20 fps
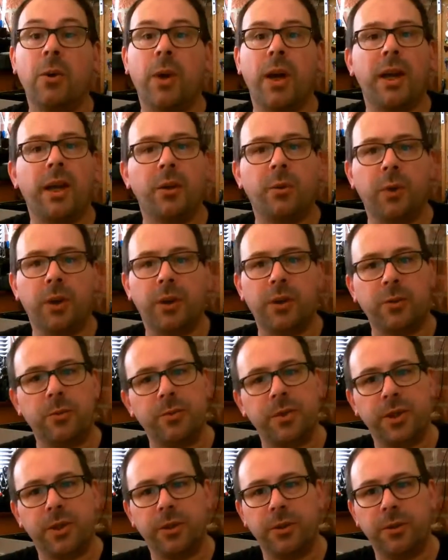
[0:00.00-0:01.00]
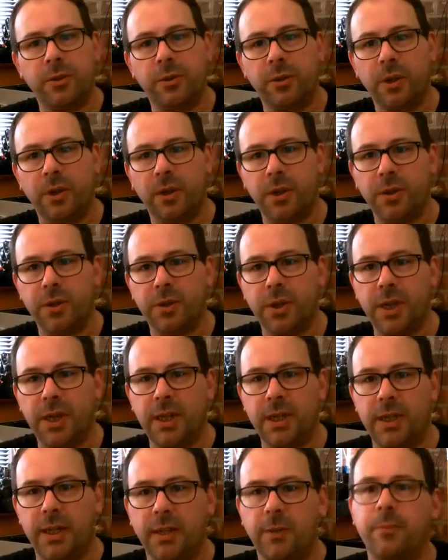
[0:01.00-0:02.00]
Hello and welcome to
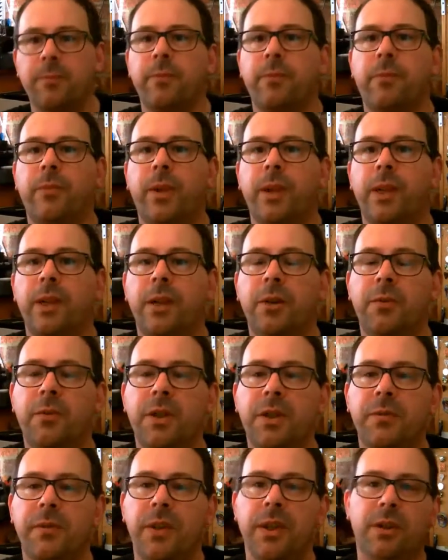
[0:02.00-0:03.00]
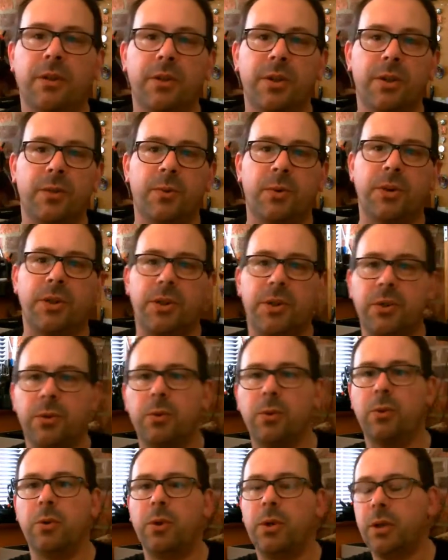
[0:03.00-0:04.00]
Archery Andy. Now for this video I just wanted
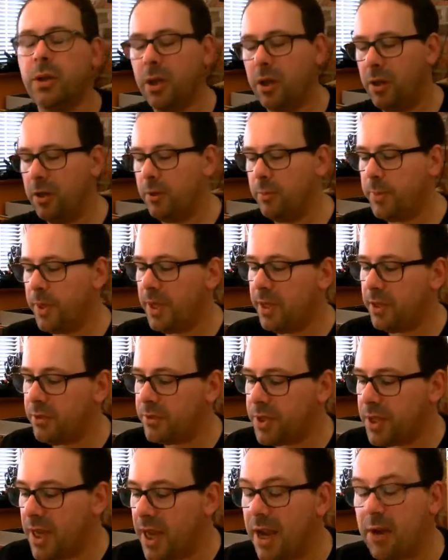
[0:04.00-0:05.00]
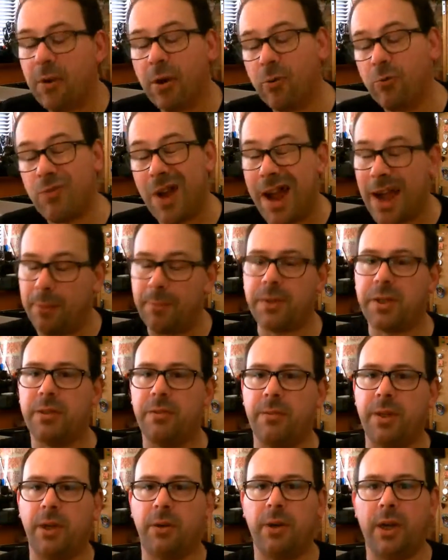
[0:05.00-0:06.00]
to talk about arrow
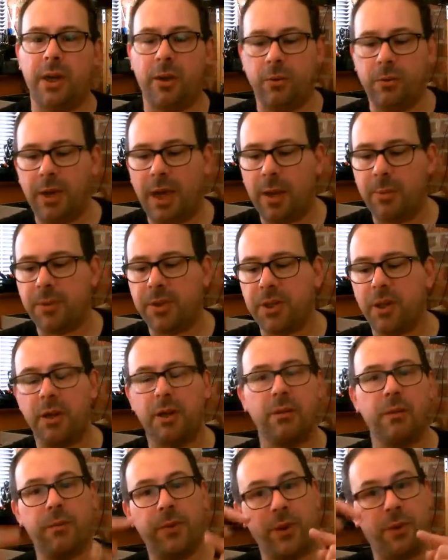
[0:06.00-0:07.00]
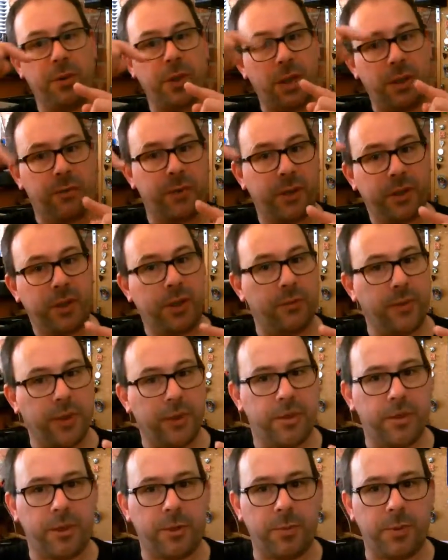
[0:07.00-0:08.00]
wraps. Now arrow wraps are a vinyl covering that go
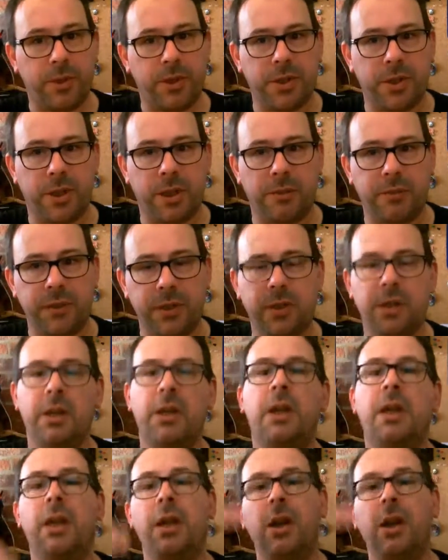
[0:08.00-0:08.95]
around the top of the shaft,